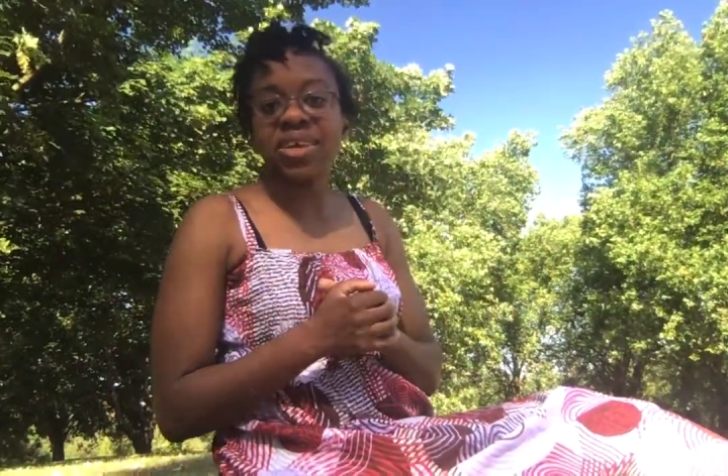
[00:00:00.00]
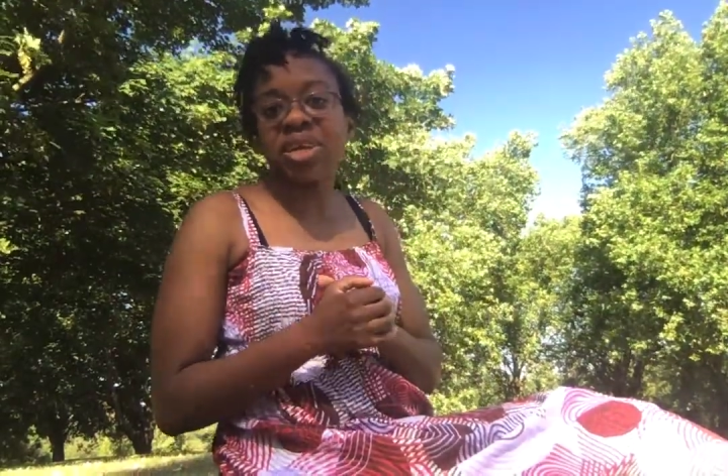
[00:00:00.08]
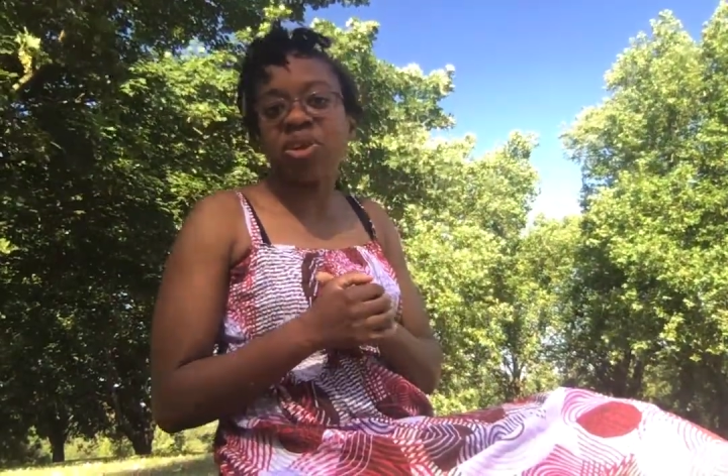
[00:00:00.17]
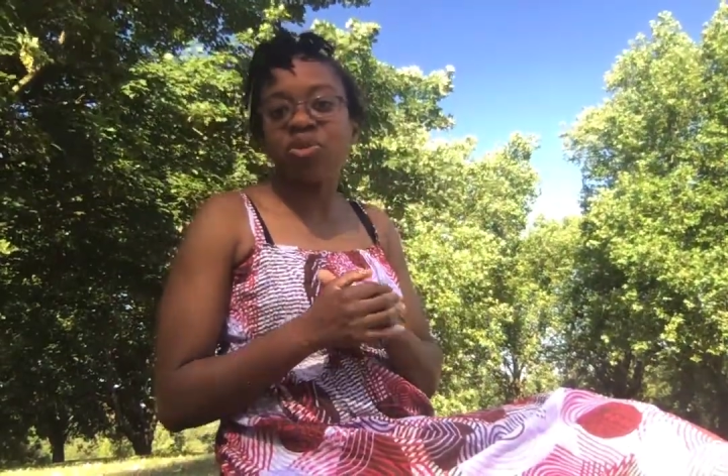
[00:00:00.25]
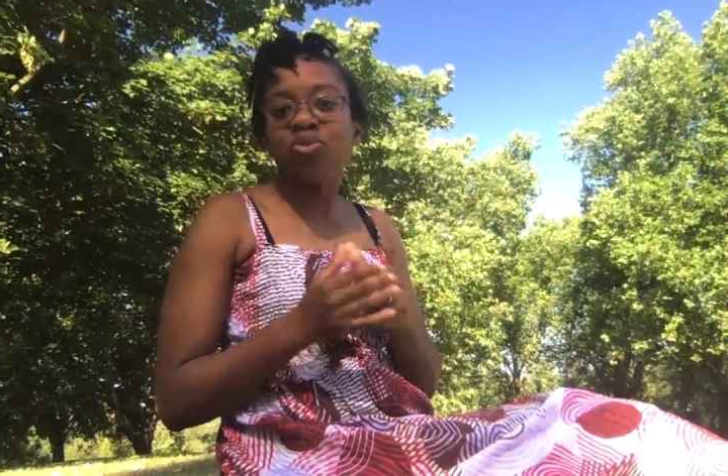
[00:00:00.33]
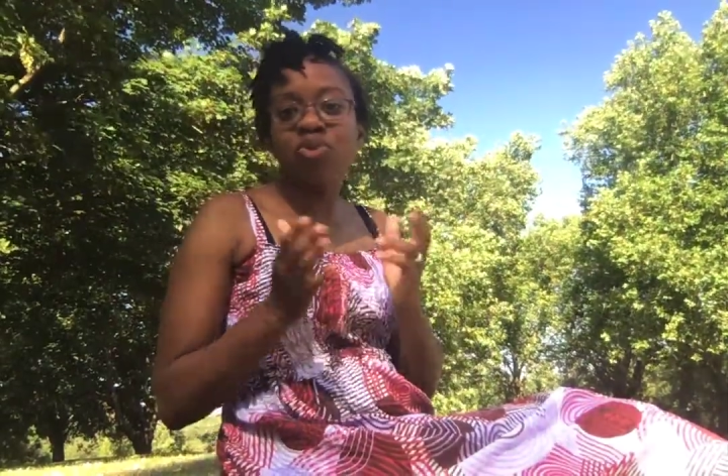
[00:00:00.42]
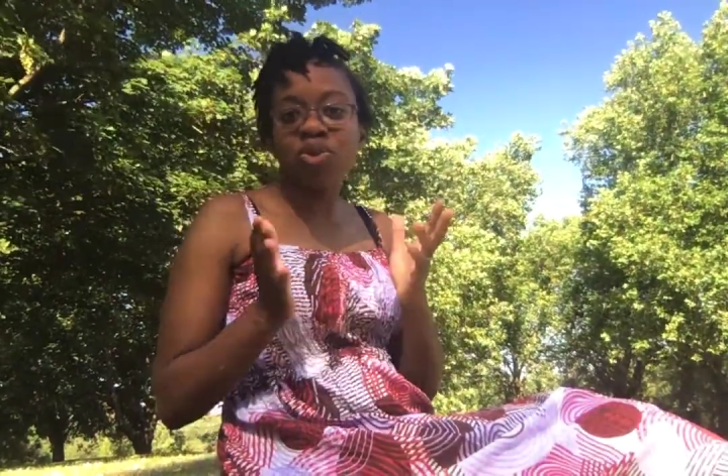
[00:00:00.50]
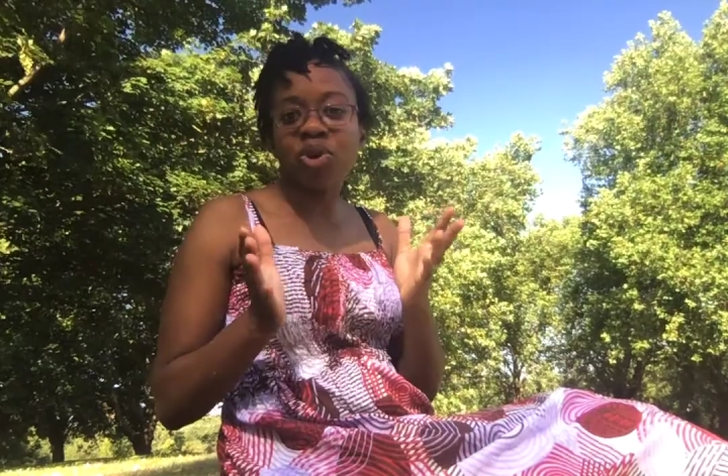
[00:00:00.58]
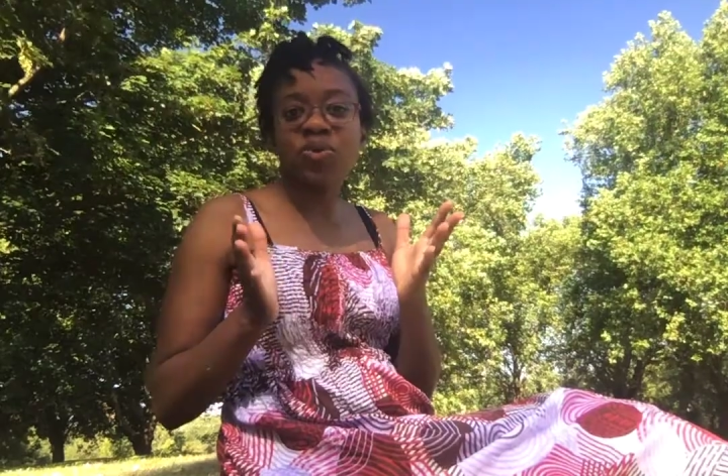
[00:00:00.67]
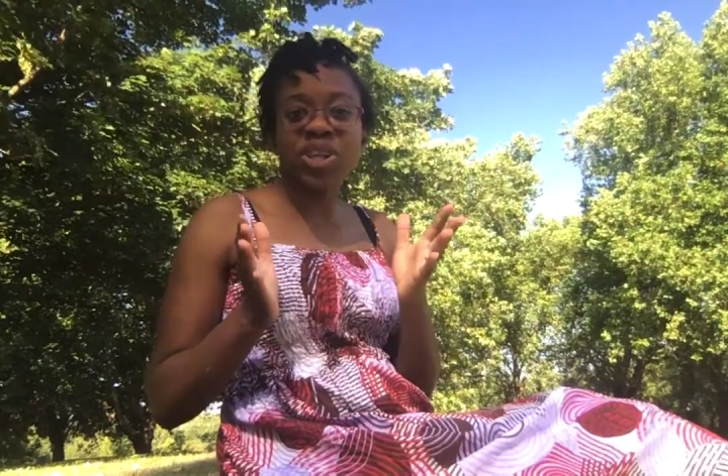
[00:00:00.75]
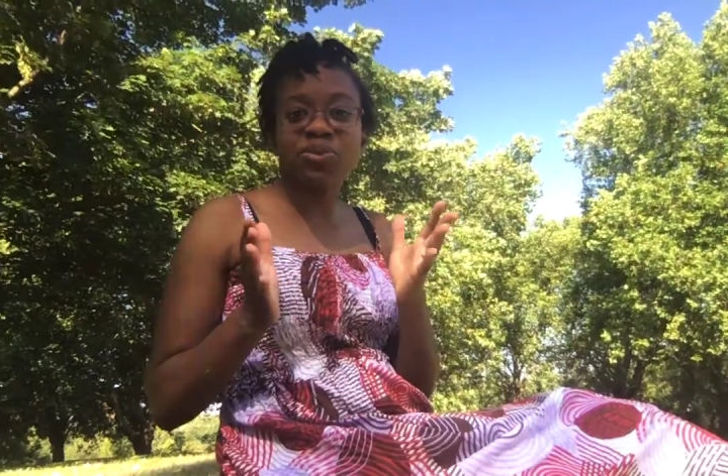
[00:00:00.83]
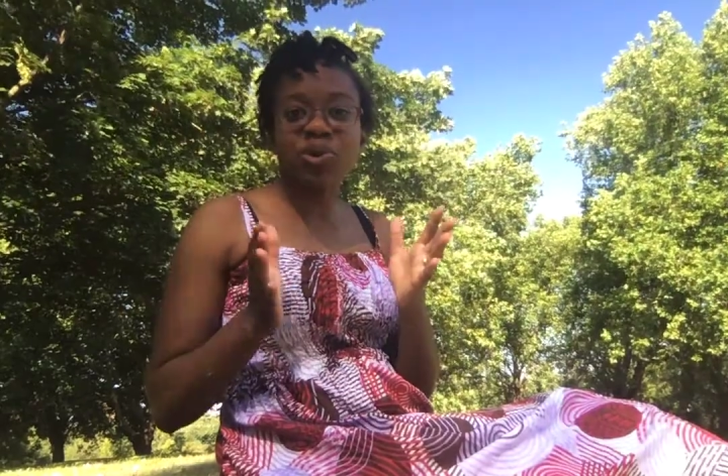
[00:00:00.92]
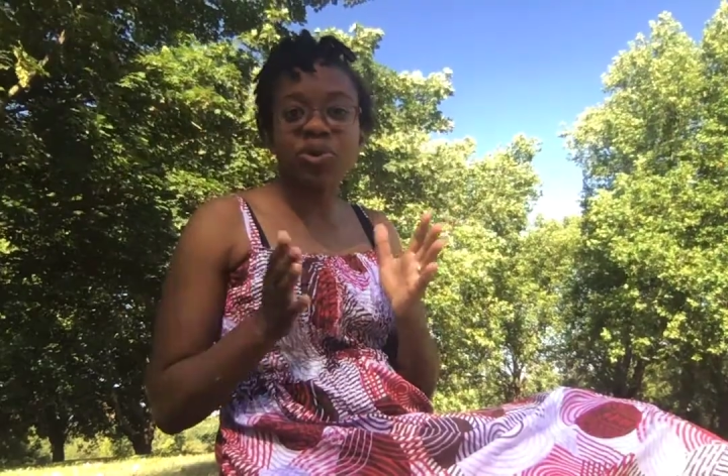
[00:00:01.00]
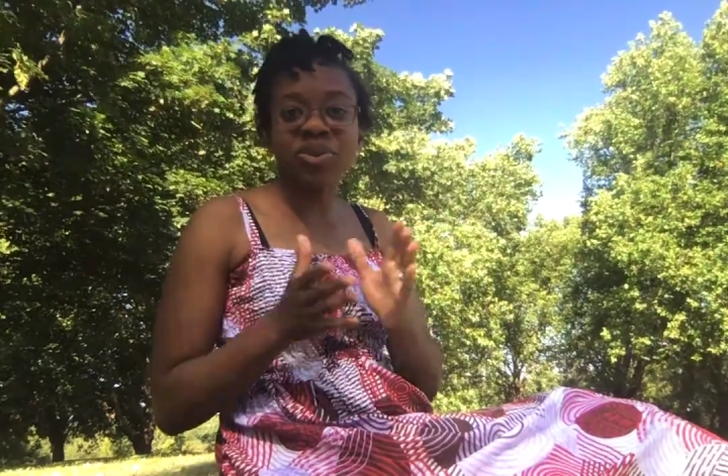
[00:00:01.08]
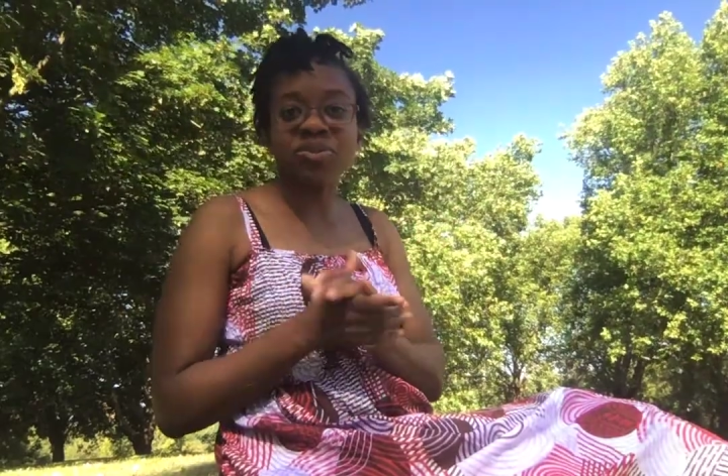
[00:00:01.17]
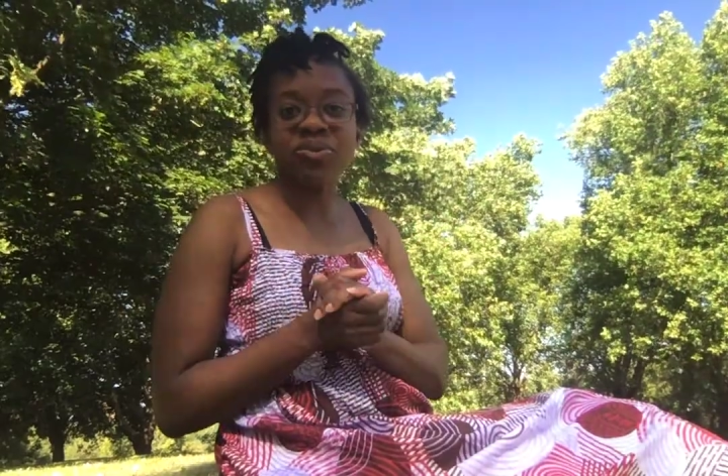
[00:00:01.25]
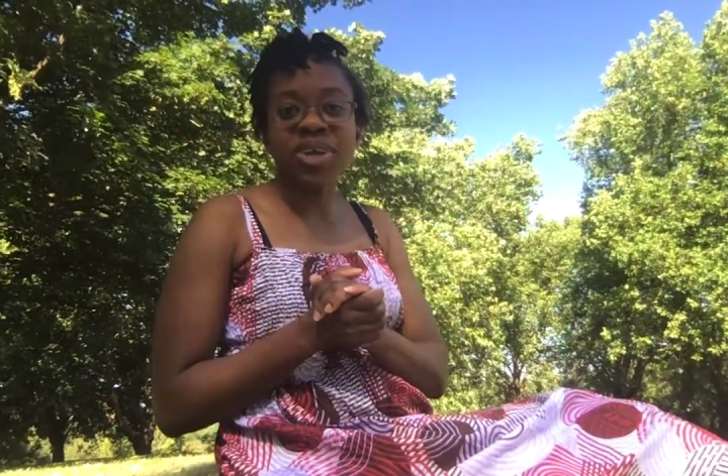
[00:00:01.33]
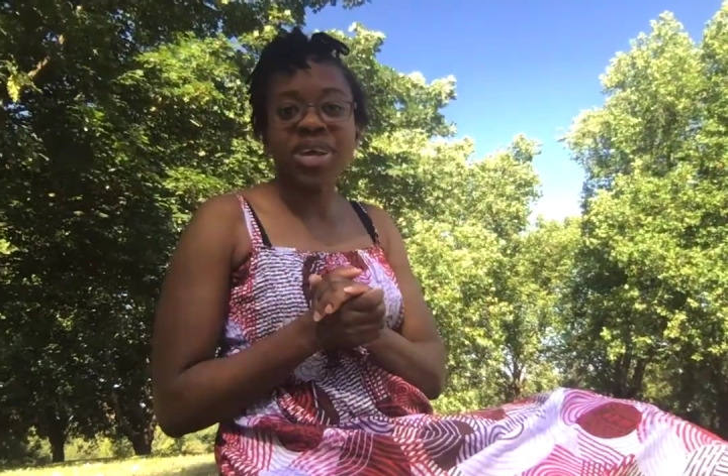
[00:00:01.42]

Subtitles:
you know, not really important,